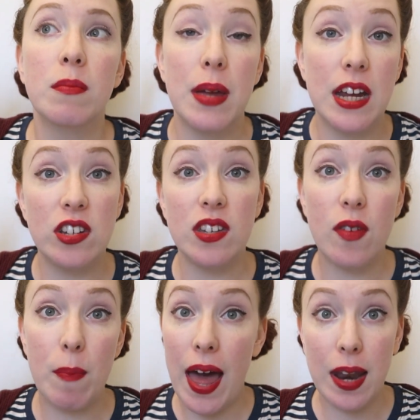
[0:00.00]
pictures of
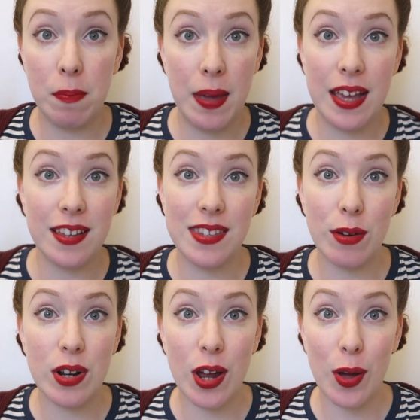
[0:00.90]
a pattern piece.
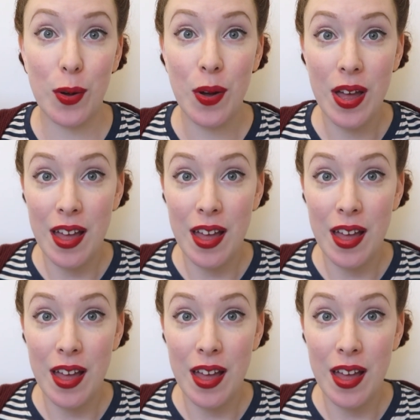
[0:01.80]
There were no